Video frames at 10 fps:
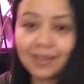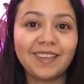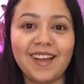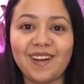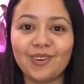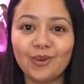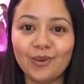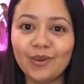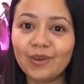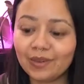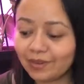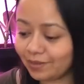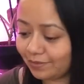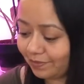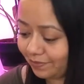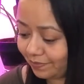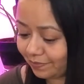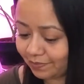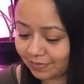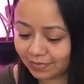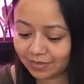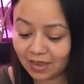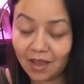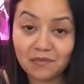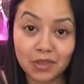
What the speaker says: How cool! I've